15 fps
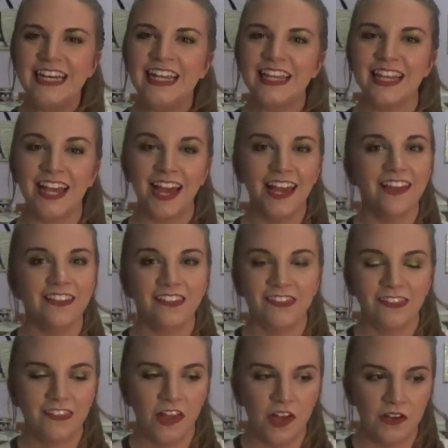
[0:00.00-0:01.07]
Like, I
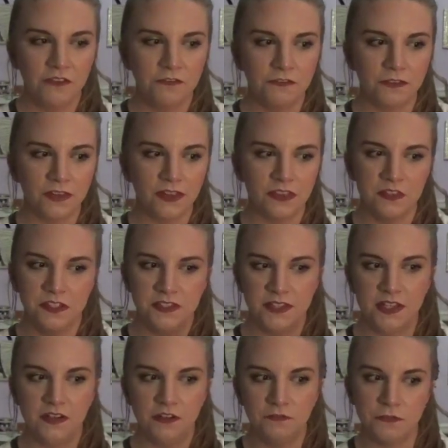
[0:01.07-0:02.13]
love the
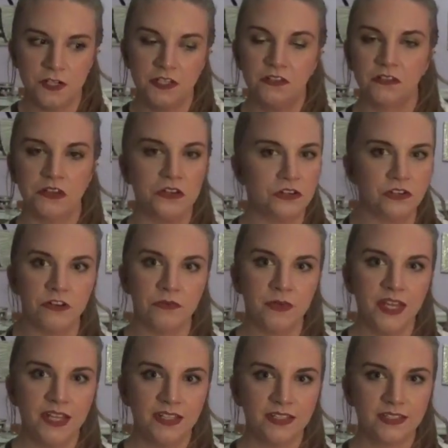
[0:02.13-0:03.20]
scent of regular
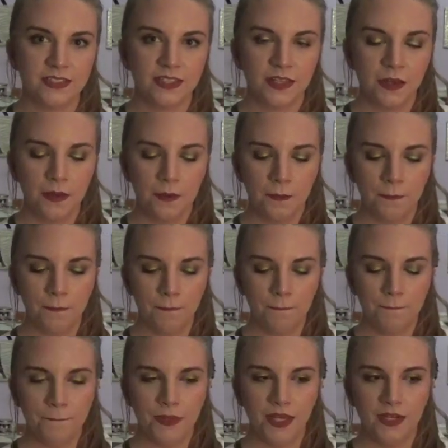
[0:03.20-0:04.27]
Germex,
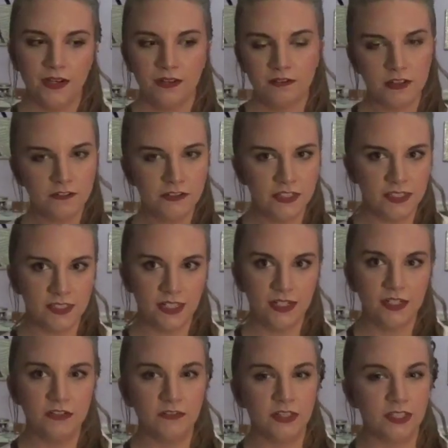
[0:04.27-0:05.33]
and I love the
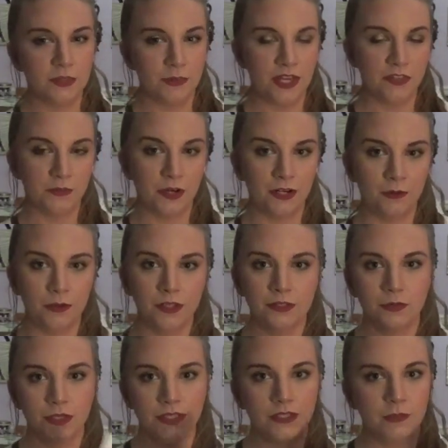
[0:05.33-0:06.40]
scent of like the Bath & Body
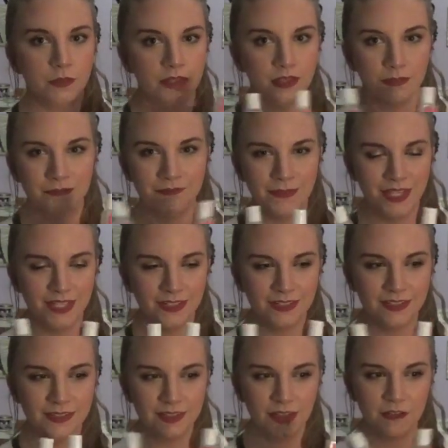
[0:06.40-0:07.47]
Works ones, but the
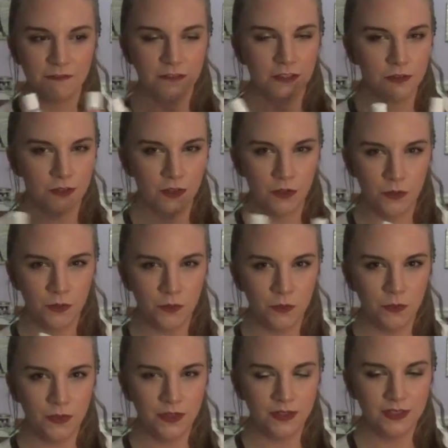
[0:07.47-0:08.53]
mix of the
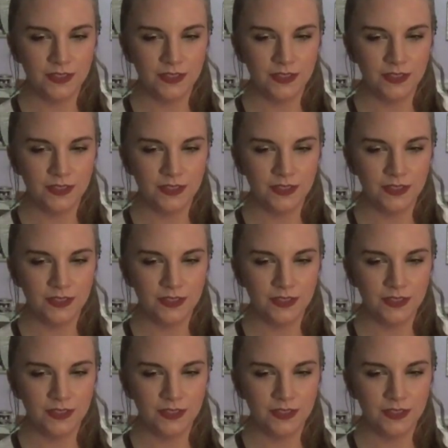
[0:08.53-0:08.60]
two